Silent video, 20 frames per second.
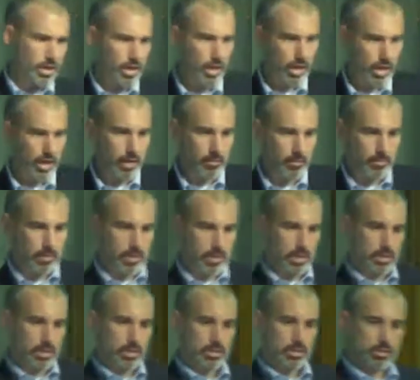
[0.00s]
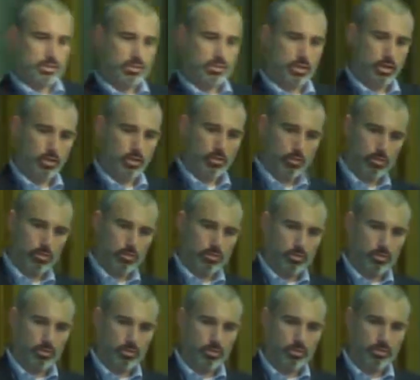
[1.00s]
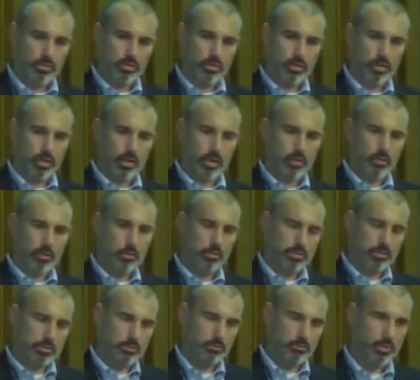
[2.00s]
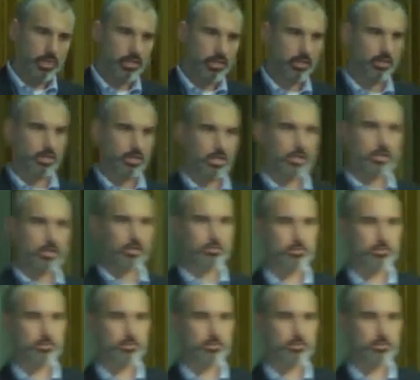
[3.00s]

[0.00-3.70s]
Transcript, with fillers: Um, so I, I was reading the,